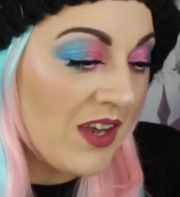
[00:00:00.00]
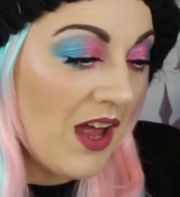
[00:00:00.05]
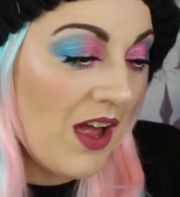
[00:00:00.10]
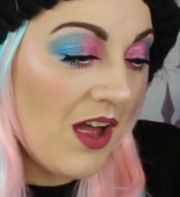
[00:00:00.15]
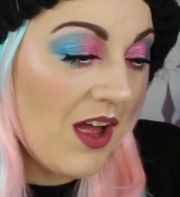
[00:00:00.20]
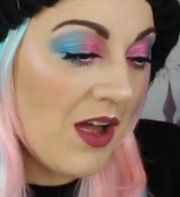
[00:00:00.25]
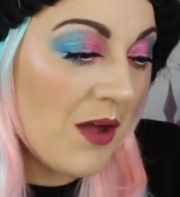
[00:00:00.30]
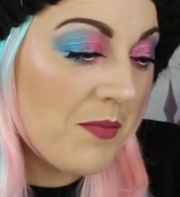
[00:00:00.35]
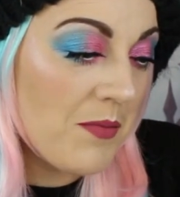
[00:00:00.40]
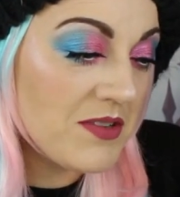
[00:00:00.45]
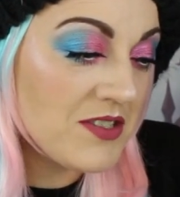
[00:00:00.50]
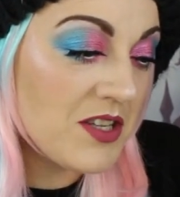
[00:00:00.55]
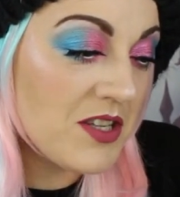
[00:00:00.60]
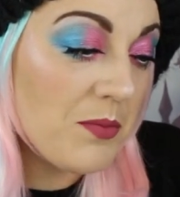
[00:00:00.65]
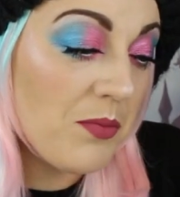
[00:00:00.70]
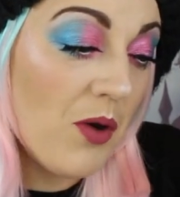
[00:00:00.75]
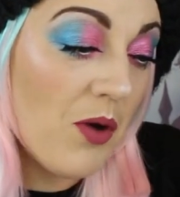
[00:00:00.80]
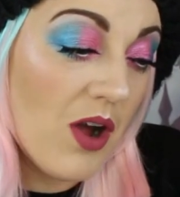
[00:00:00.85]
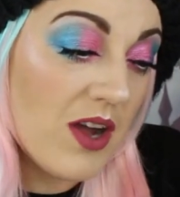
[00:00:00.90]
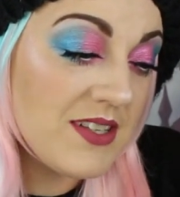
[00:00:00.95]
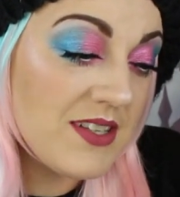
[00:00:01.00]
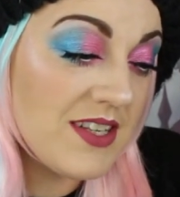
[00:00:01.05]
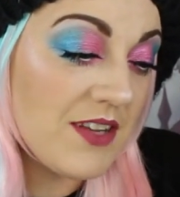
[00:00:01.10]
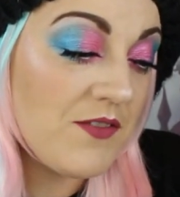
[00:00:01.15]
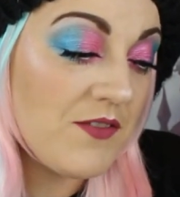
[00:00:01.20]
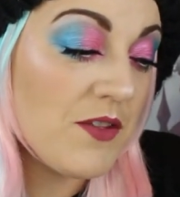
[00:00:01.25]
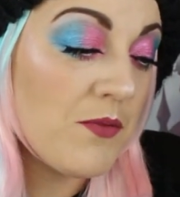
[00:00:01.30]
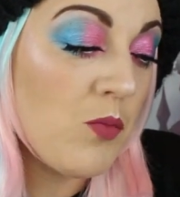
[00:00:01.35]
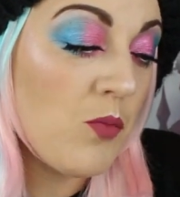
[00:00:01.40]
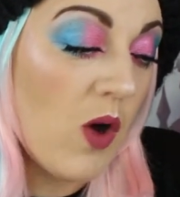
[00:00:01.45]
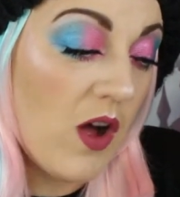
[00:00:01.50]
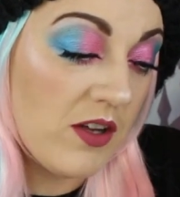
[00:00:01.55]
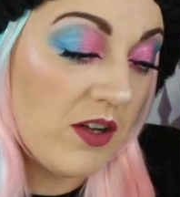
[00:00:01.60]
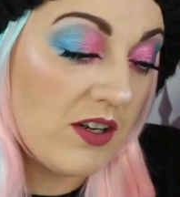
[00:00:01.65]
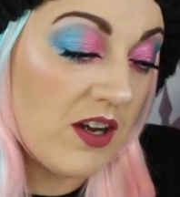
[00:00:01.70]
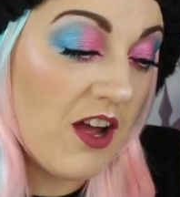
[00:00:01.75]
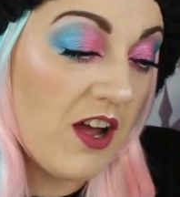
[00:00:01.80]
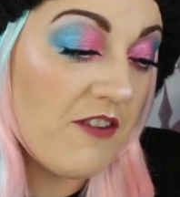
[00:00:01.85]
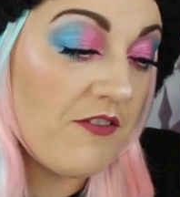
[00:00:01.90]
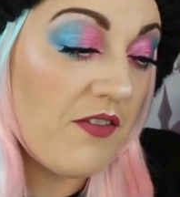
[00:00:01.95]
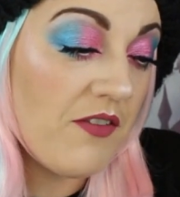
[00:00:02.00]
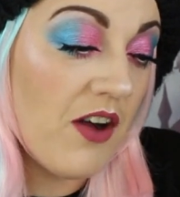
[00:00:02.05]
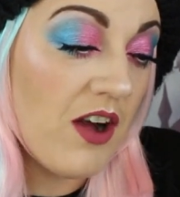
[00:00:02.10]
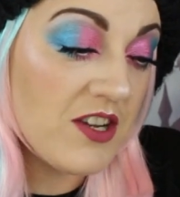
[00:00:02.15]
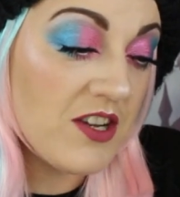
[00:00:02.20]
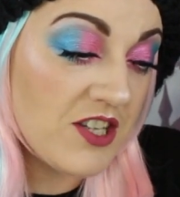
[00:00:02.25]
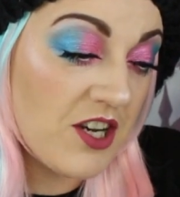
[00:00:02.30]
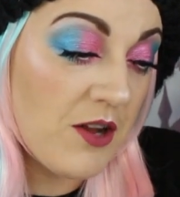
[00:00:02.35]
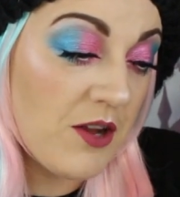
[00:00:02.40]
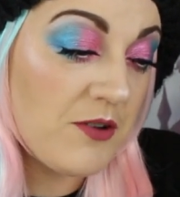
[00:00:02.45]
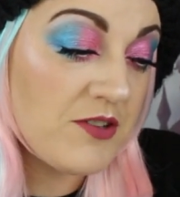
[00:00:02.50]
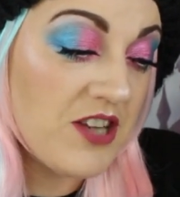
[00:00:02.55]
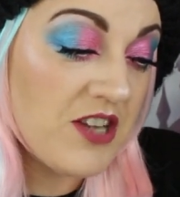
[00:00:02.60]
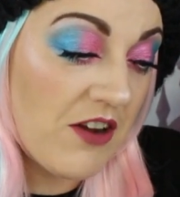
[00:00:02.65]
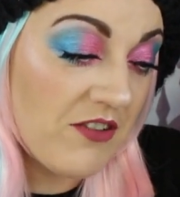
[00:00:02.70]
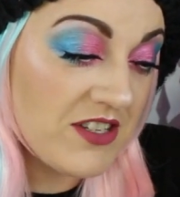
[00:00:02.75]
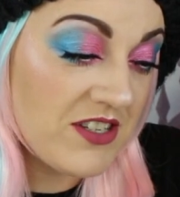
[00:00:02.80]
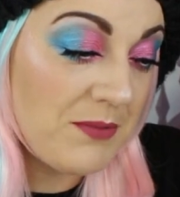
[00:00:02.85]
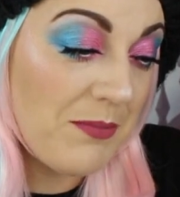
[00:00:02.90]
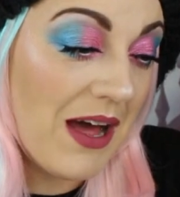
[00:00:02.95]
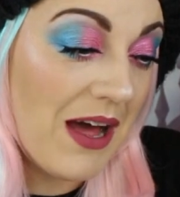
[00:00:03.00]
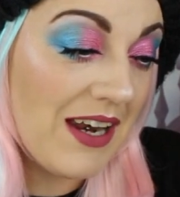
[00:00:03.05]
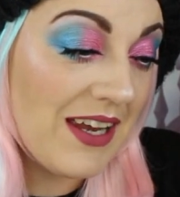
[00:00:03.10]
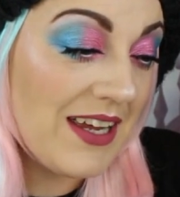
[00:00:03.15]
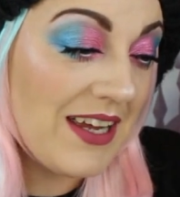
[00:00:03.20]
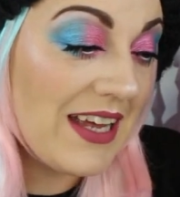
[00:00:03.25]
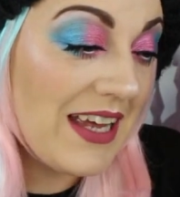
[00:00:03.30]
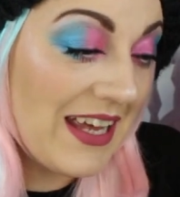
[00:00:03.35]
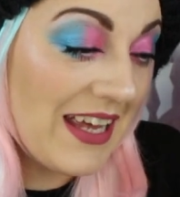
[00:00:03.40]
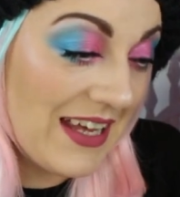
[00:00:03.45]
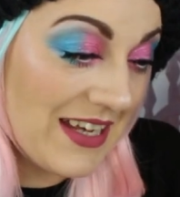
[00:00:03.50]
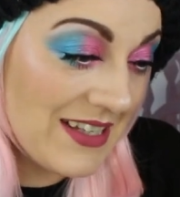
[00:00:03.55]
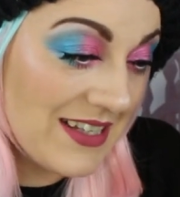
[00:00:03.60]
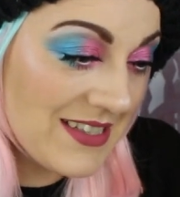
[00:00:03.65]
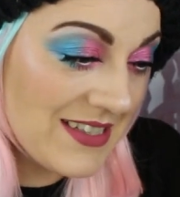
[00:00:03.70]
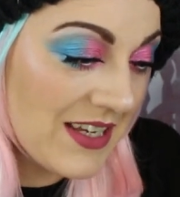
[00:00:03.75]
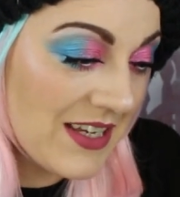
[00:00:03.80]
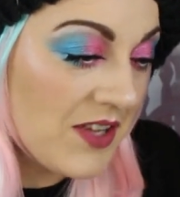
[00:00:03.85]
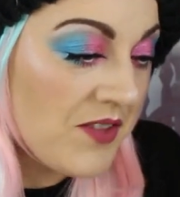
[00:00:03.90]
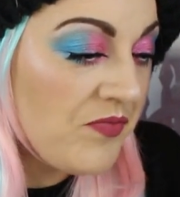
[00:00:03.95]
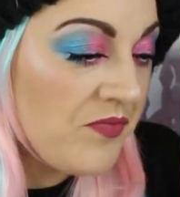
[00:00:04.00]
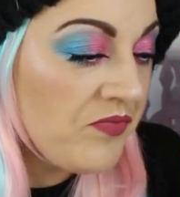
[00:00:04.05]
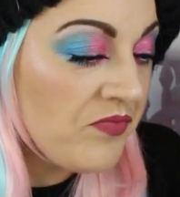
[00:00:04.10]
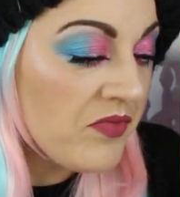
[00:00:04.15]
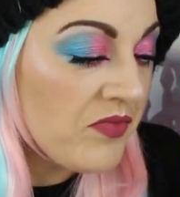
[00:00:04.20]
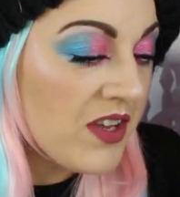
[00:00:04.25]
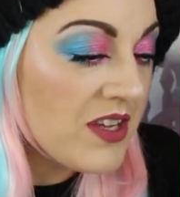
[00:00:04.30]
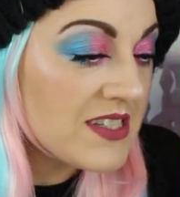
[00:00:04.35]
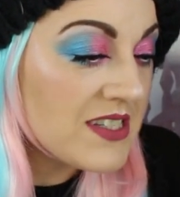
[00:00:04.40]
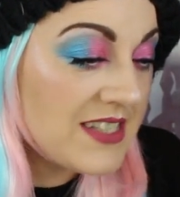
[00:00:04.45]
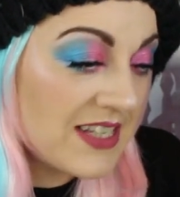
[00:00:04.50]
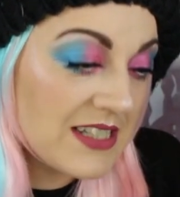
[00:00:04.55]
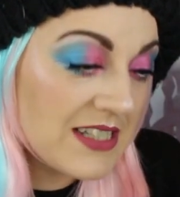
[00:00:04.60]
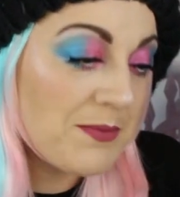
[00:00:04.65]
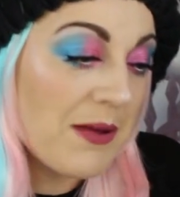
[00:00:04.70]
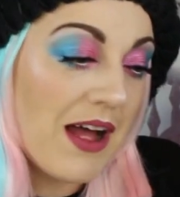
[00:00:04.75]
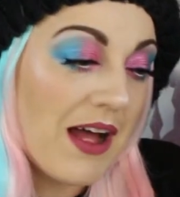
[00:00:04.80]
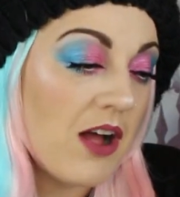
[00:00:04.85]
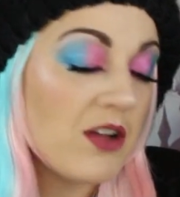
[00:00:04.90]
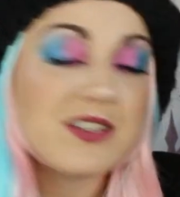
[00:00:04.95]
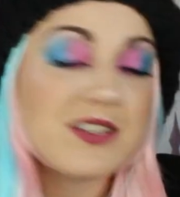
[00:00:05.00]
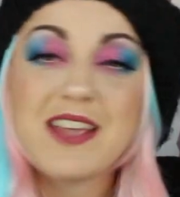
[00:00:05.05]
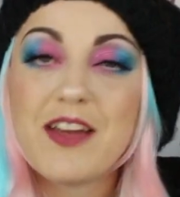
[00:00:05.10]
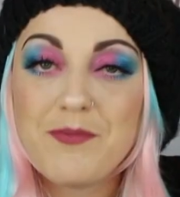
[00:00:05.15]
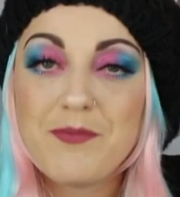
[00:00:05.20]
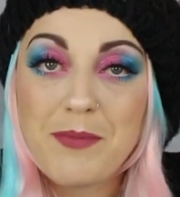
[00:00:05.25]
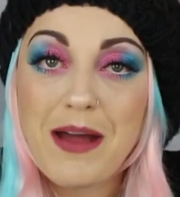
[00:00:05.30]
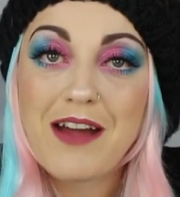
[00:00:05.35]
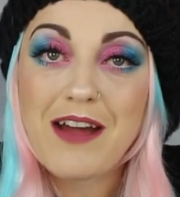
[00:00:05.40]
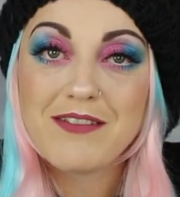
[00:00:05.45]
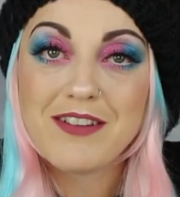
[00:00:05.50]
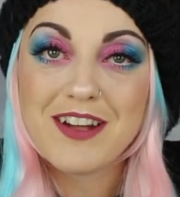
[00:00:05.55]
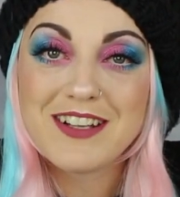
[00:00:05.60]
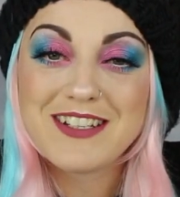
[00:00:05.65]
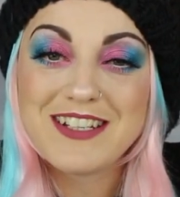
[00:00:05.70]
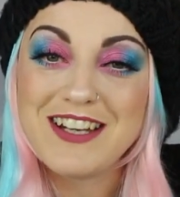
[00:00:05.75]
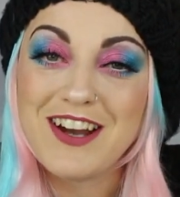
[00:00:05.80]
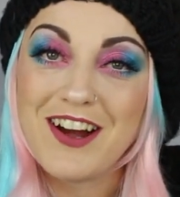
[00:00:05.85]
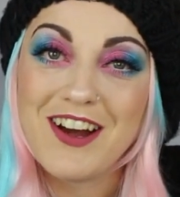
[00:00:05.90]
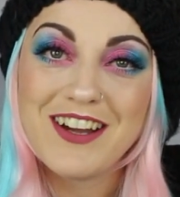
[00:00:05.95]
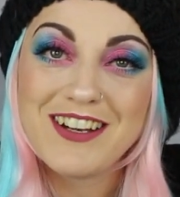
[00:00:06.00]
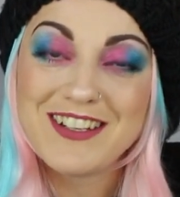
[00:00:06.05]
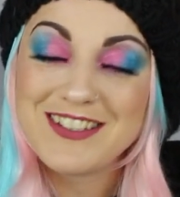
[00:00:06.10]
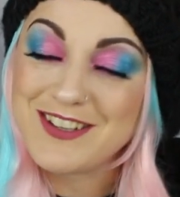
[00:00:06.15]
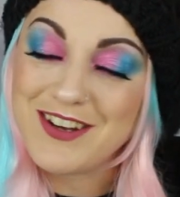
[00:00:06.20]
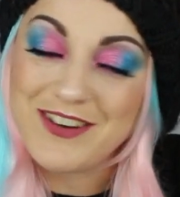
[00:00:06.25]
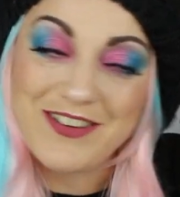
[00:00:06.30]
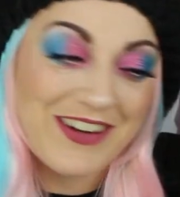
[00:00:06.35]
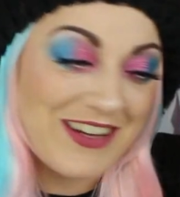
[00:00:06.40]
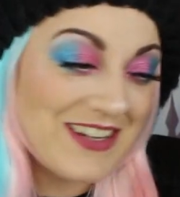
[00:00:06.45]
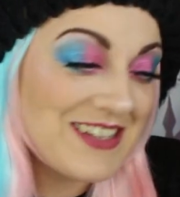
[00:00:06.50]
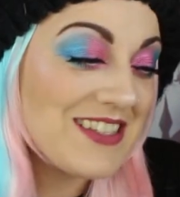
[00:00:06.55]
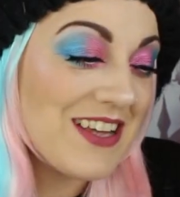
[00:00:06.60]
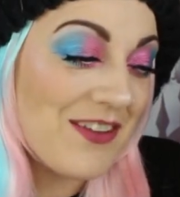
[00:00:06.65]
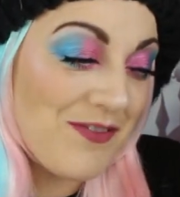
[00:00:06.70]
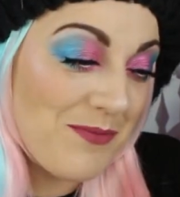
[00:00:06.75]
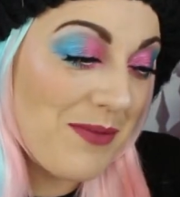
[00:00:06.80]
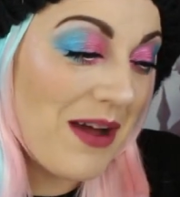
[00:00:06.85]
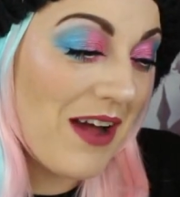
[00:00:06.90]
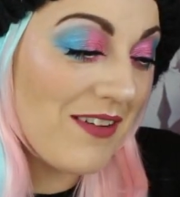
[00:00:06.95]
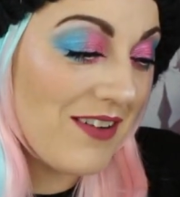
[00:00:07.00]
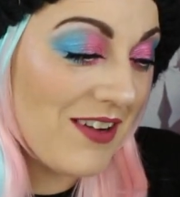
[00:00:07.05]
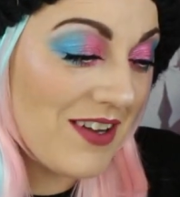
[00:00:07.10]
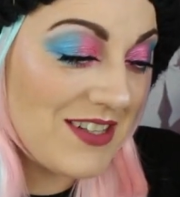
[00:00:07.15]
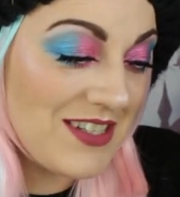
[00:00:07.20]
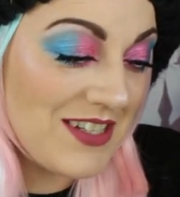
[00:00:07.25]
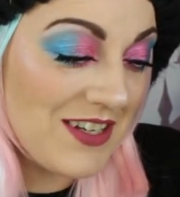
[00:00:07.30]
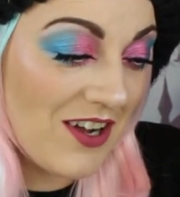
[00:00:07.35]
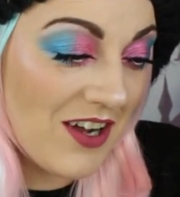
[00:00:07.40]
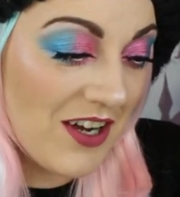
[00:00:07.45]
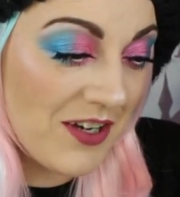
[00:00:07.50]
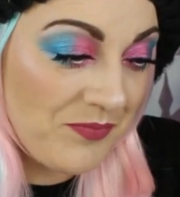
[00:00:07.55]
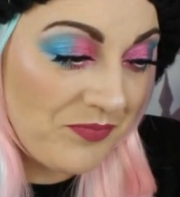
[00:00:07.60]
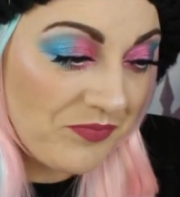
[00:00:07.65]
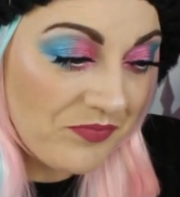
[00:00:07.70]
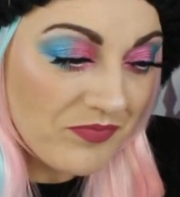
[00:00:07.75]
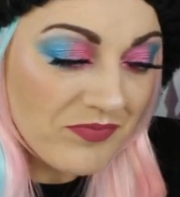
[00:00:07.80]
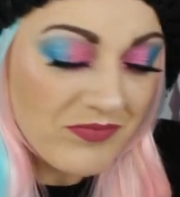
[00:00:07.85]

So the price of the Wildlife Eyeshadow Charity Palette is £7.99.